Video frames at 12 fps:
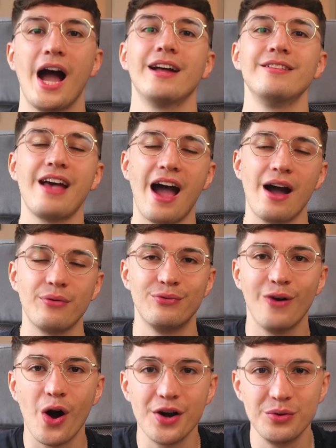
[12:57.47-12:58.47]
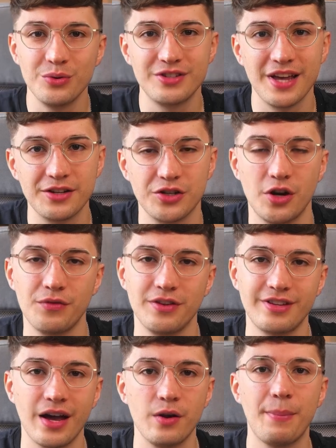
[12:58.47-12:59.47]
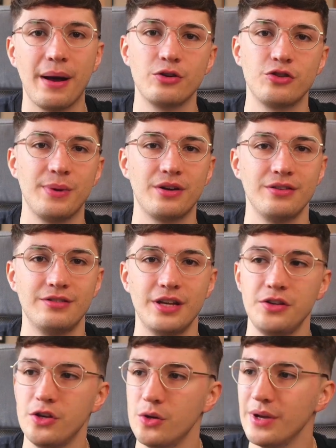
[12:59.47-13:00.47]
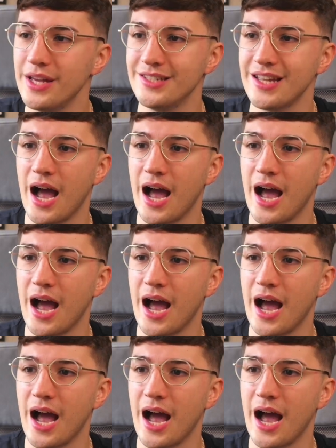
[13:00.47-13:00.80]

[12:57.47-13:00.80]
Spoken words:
And our final section of the Tannenbaum Schmidt Continuum is